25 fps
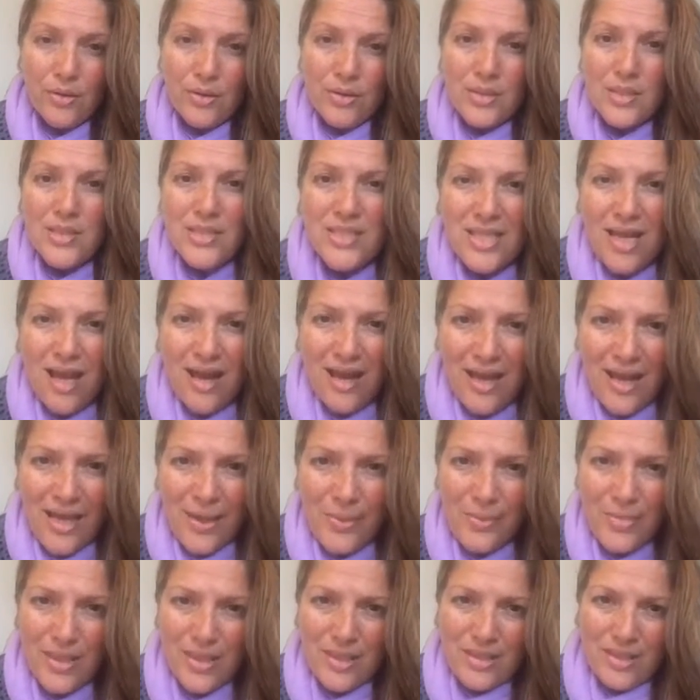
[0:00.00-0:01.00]

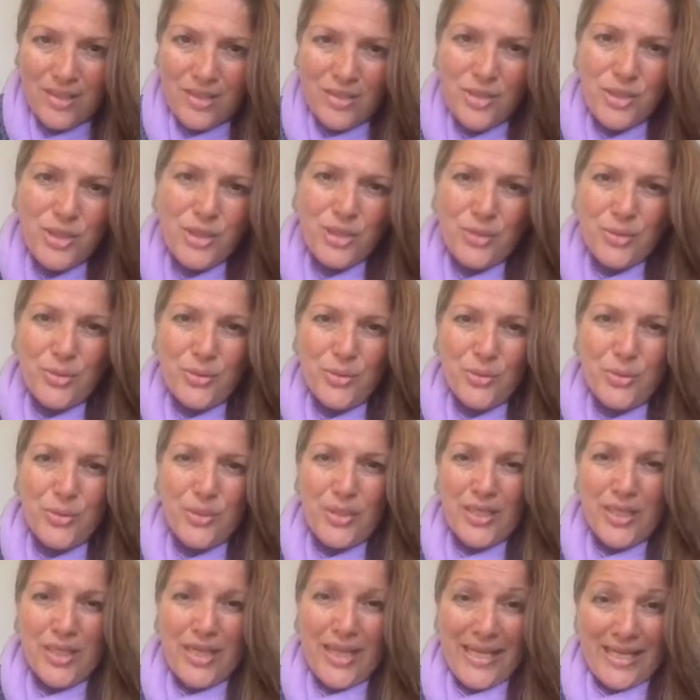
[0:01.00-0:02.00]
time to
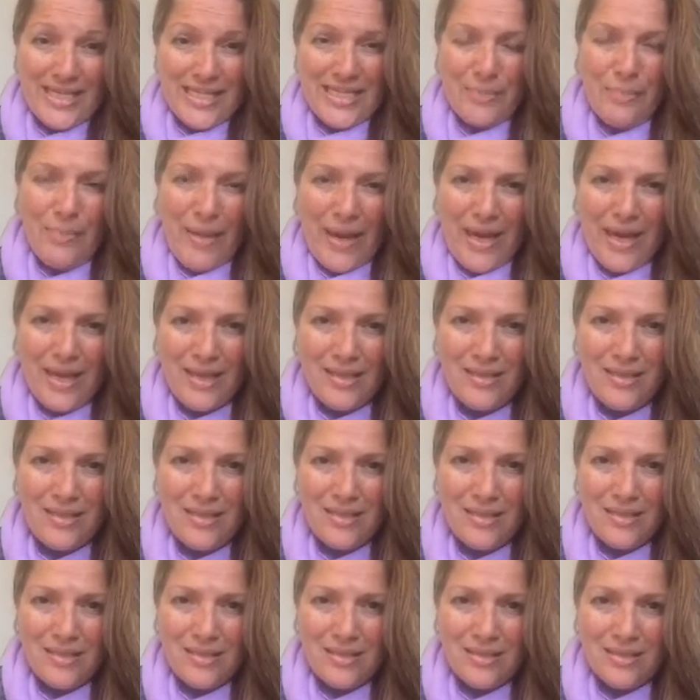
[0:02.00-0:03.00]
expand,
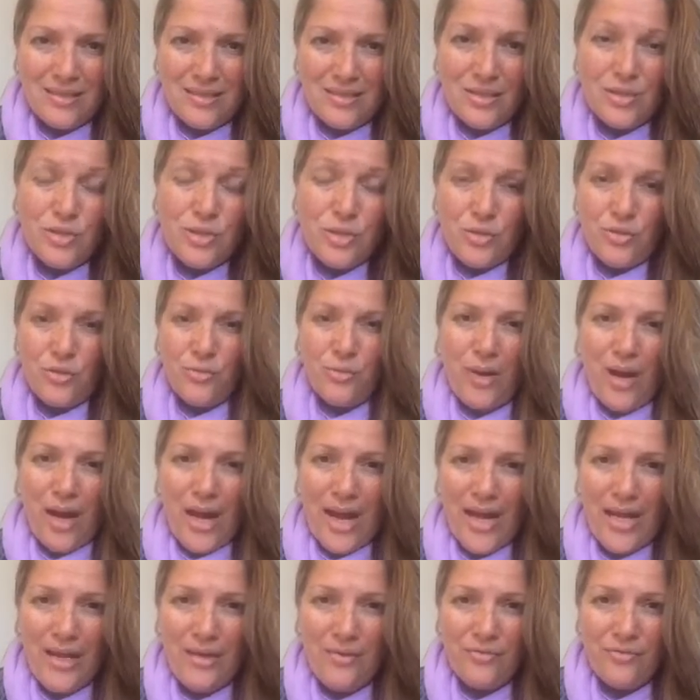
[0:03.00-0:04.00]
to
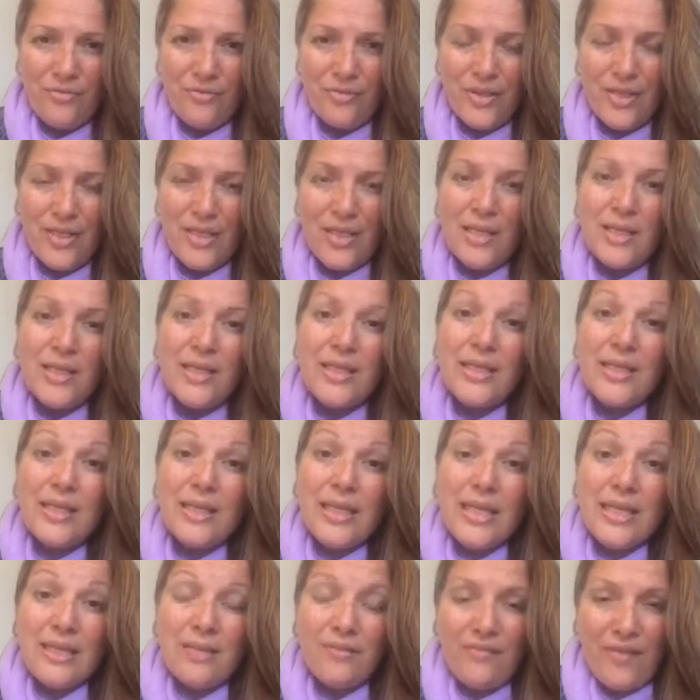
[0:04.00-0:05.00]
thrive.
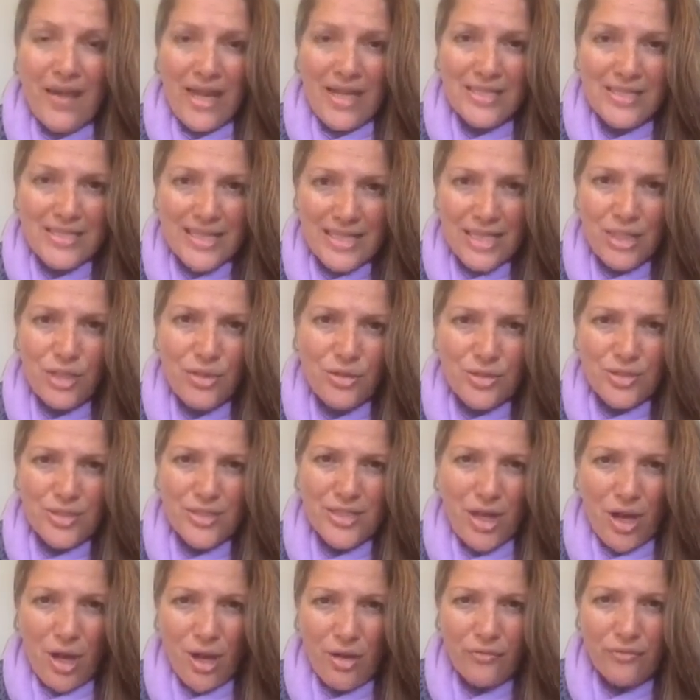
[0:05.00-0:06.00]
Invest in
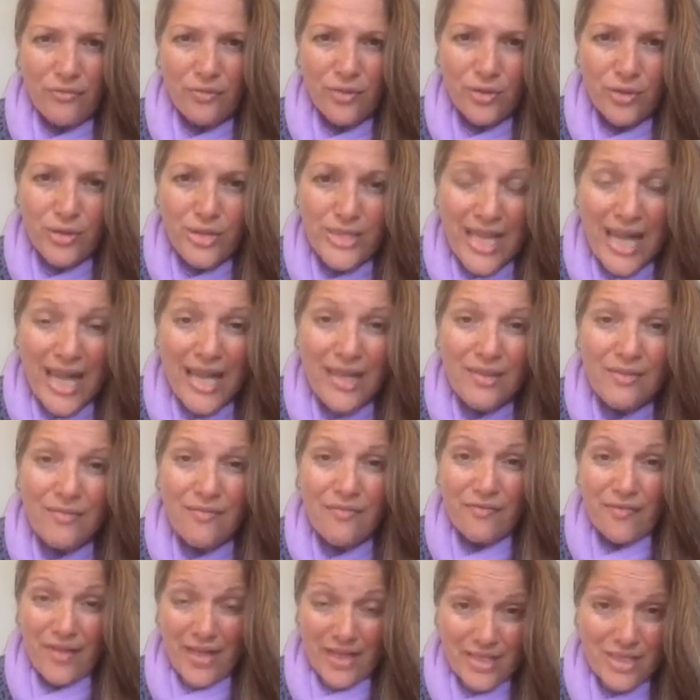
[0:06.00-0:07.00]
yourself. Learn how
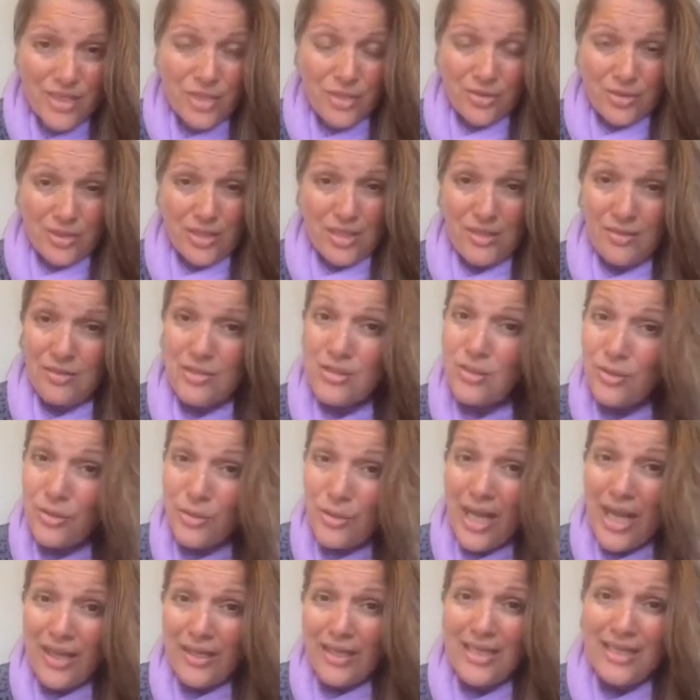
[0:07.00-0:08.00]

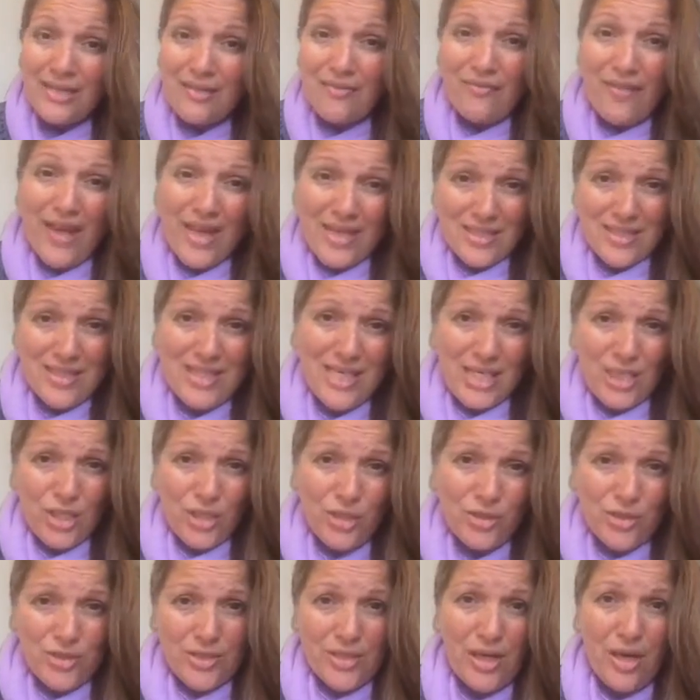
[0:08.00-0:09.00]
to invest in
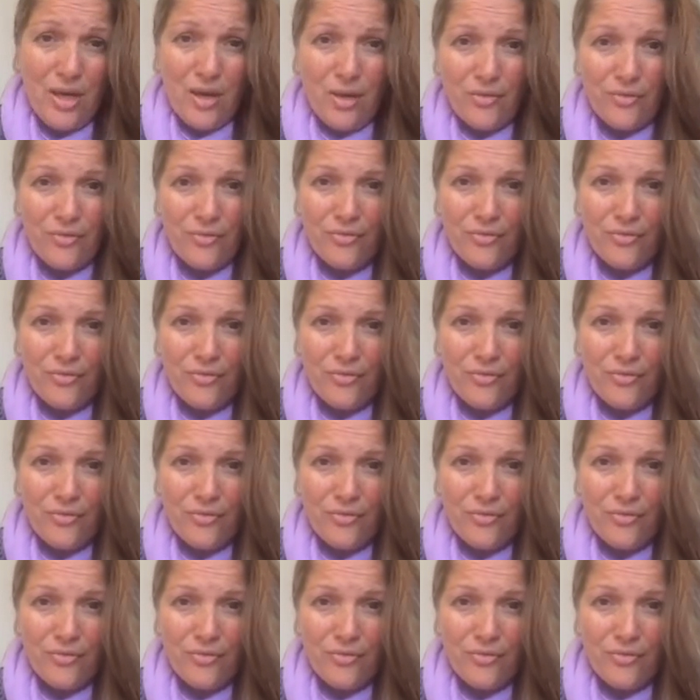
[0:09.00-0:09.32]
yourself.